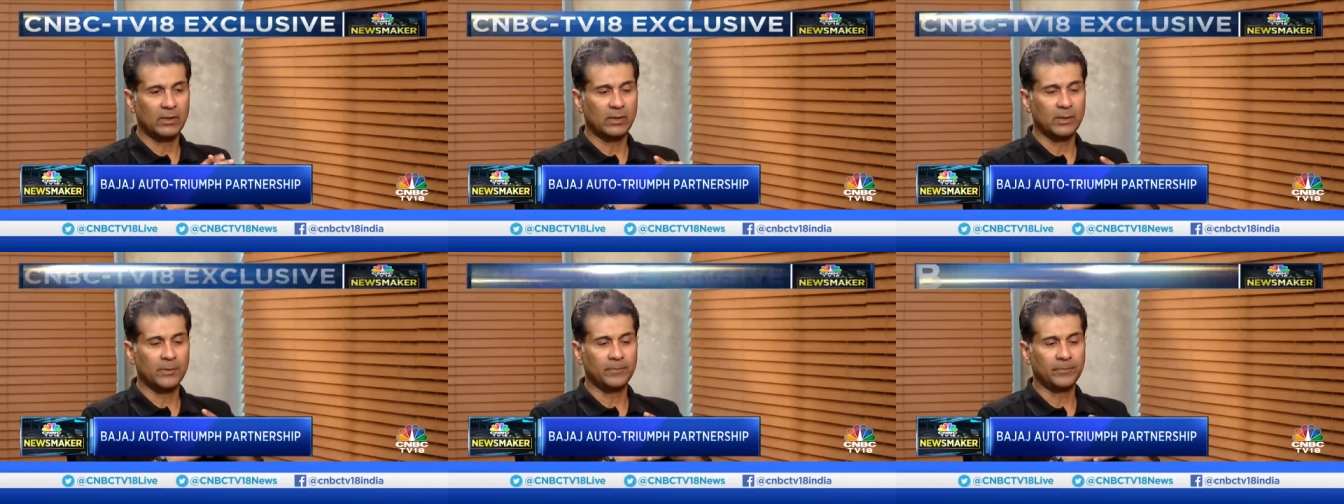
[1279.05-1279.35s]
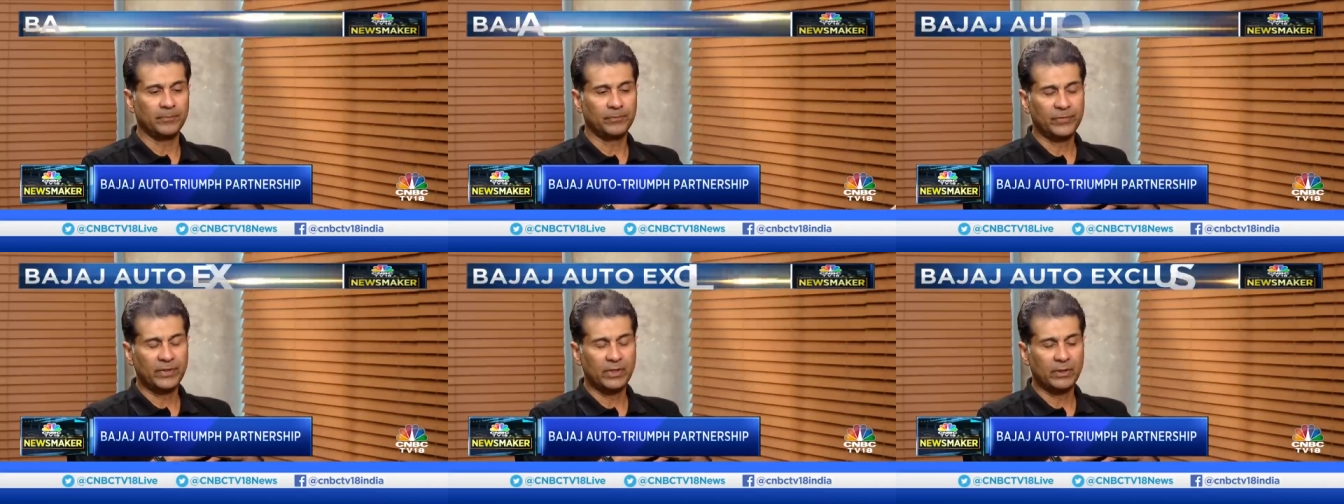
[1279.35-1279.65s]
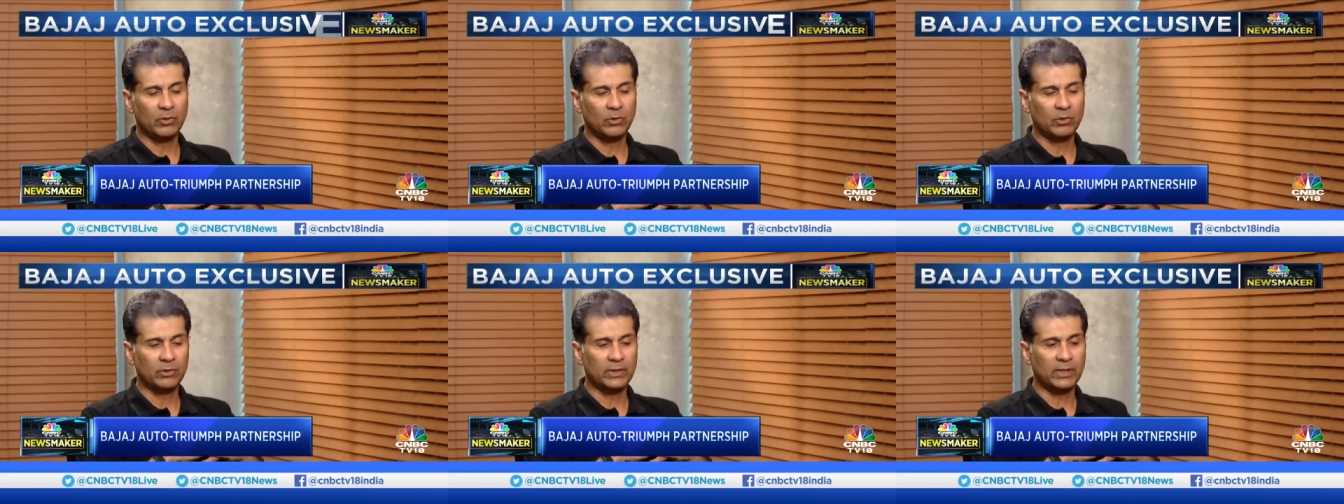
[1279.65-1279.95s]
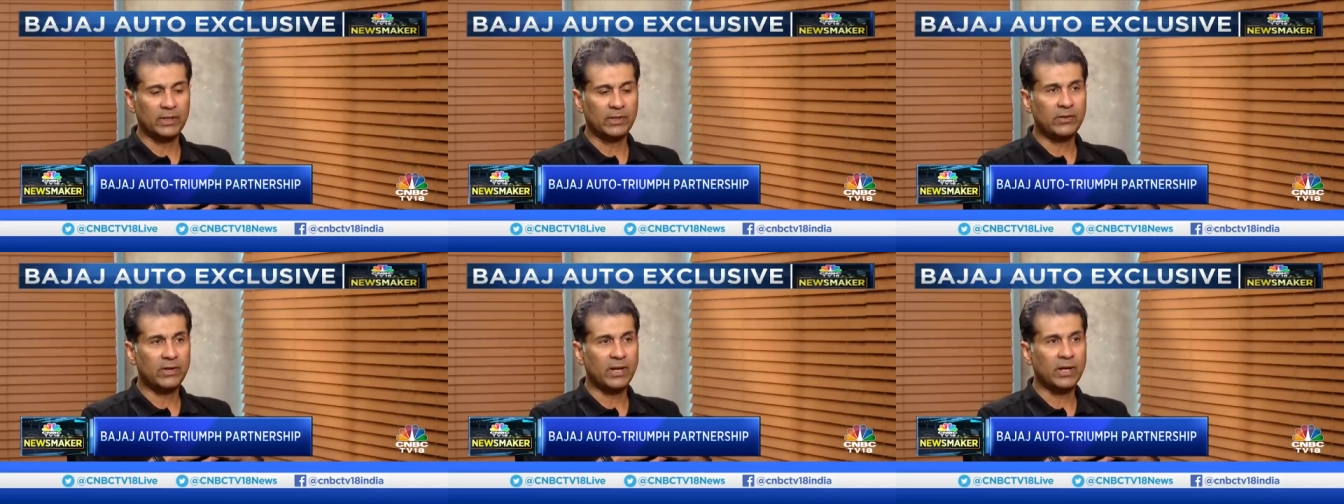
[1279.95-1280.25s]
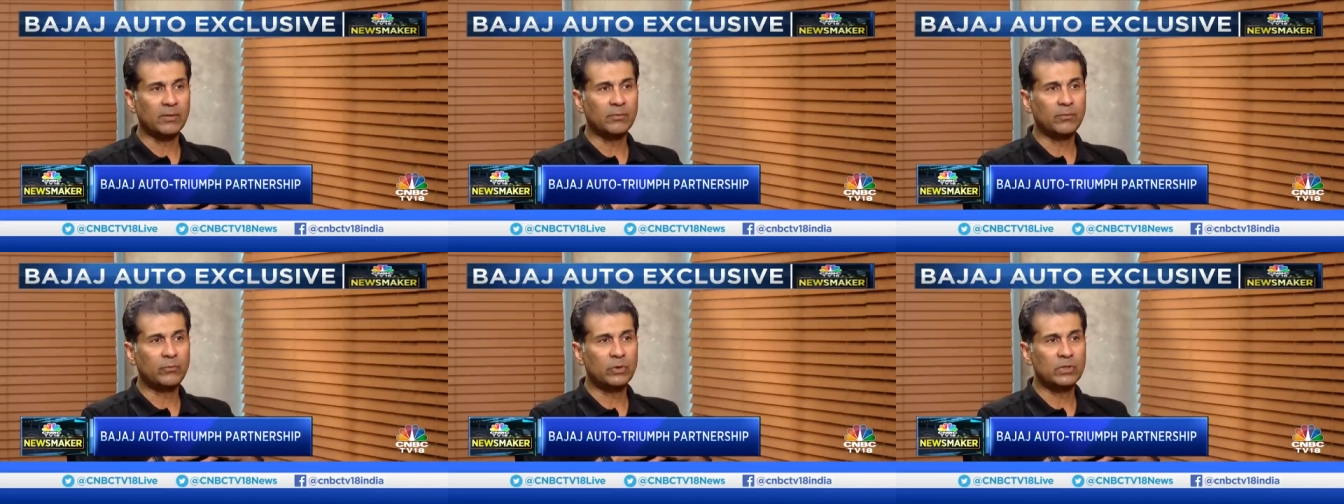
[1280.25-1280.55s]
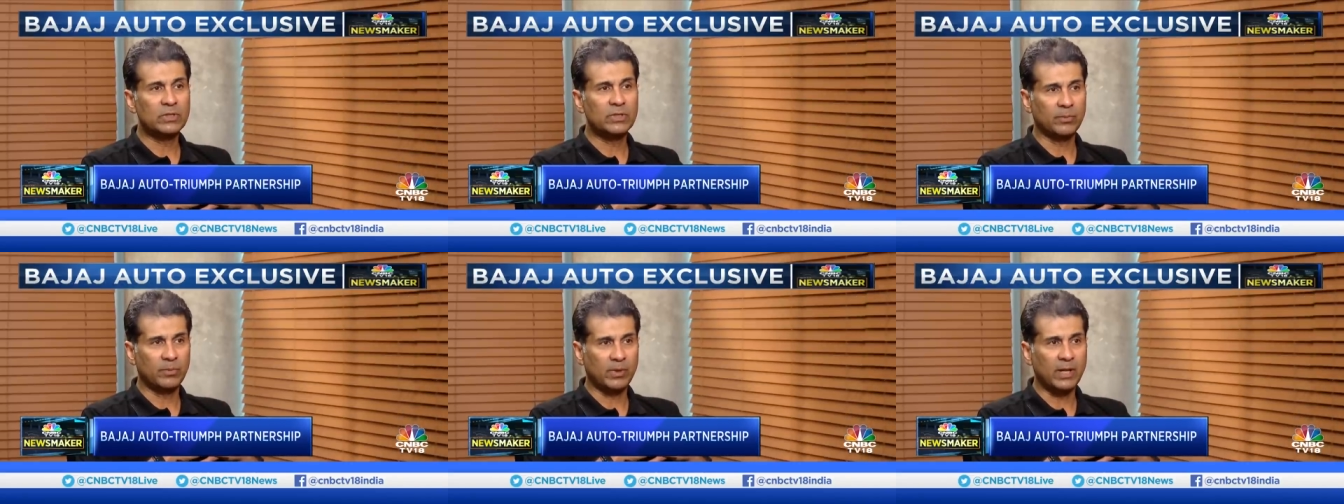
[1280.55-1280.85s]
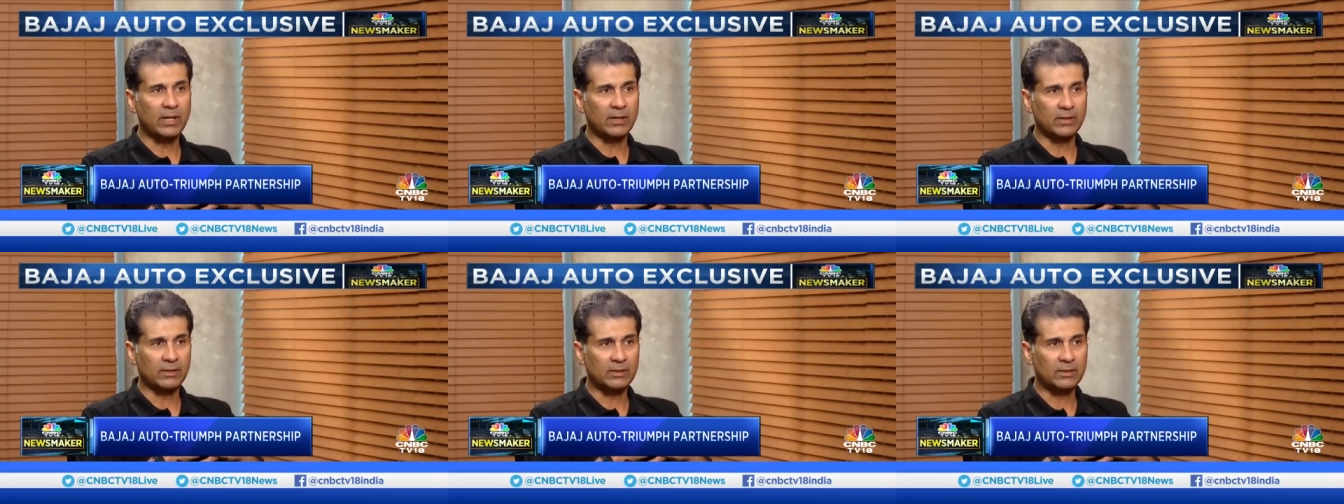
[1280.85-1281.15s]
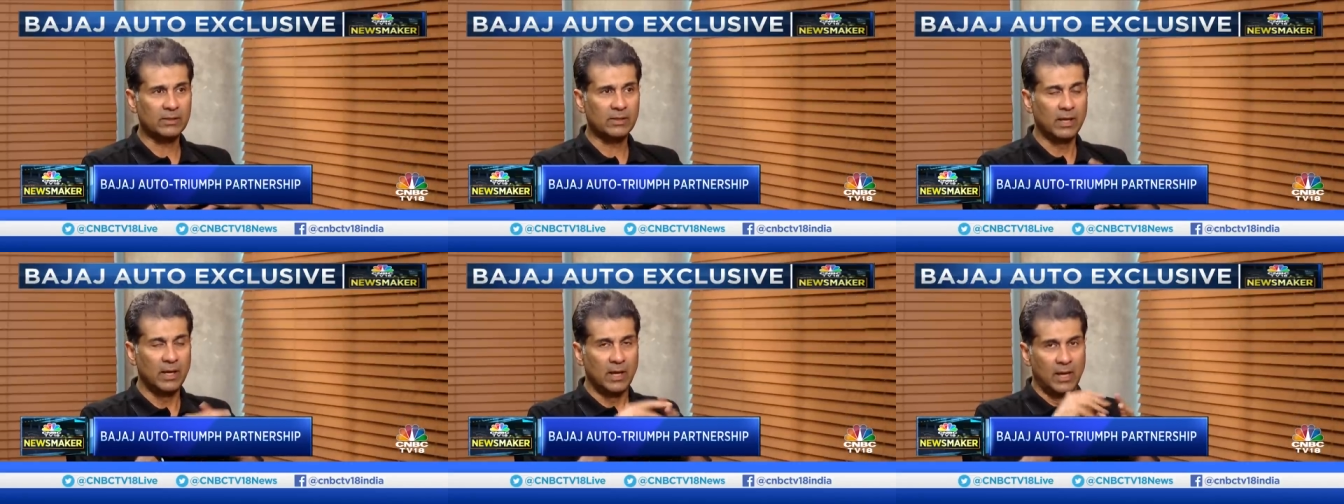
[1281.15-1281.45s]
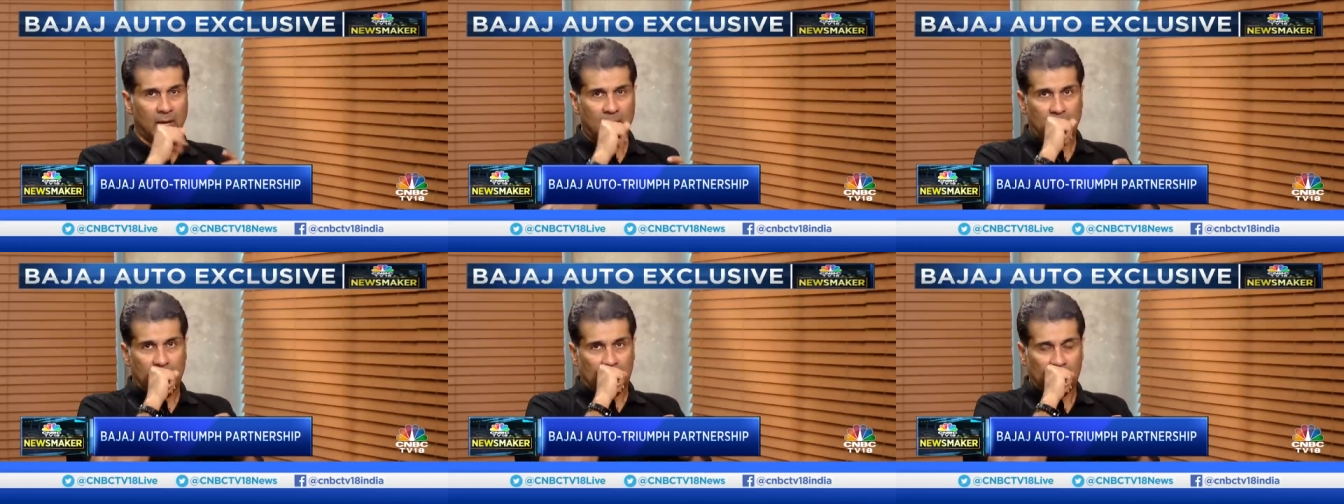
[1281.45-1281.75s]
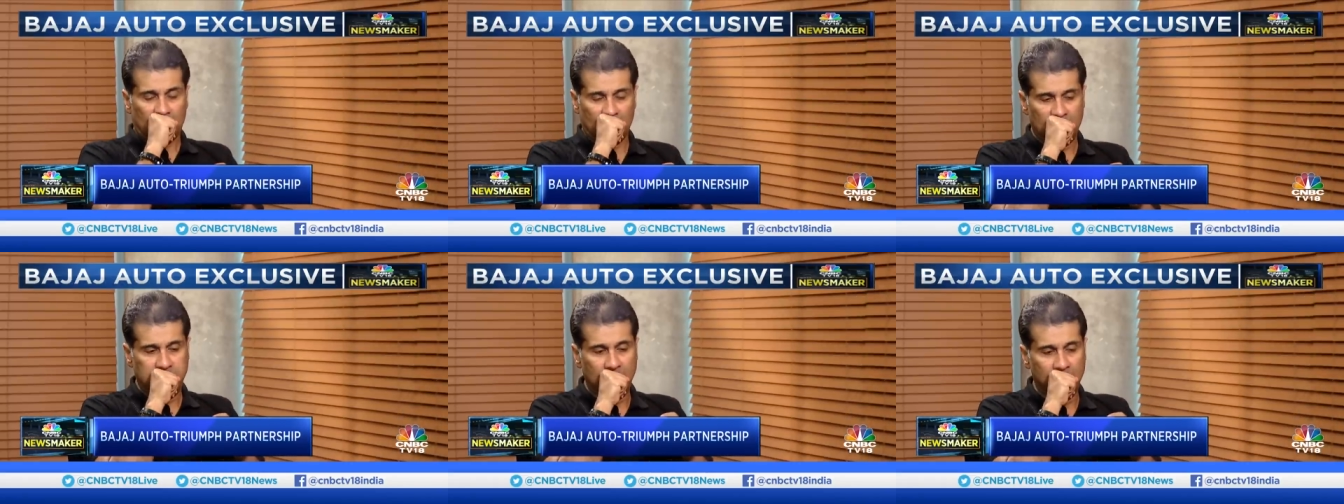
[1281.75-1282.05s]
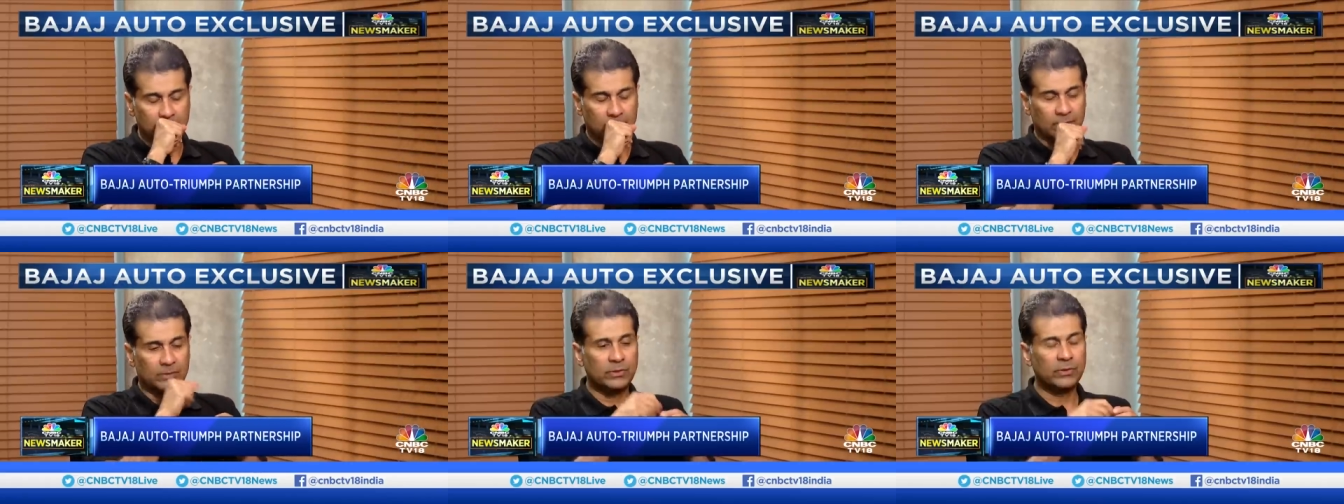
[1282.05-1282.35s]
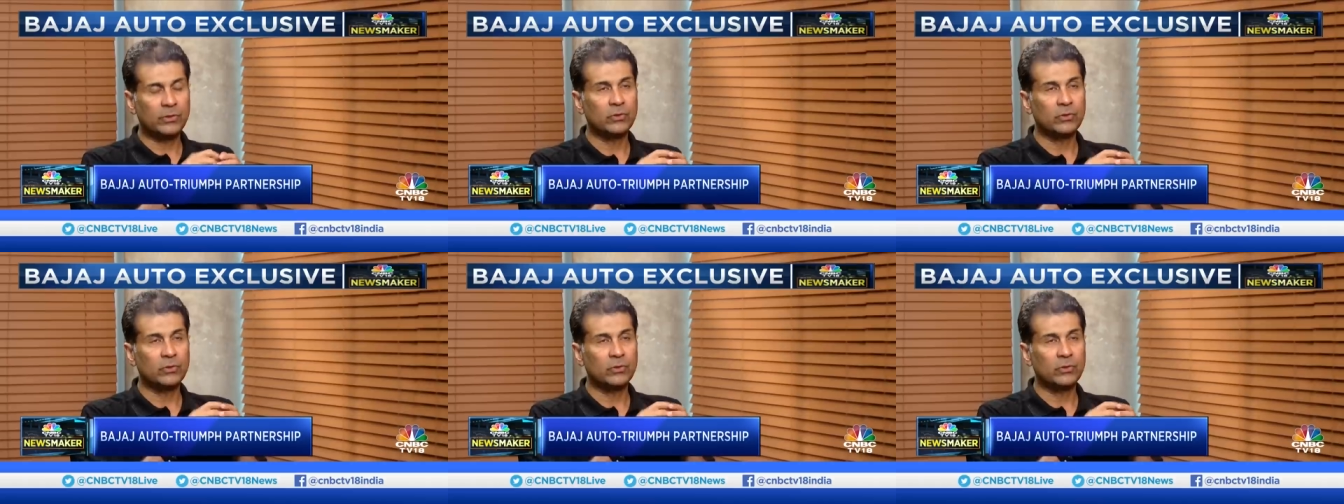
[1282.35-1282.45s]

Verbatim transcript: um, you know, that Triumph Food suppliers. Mm.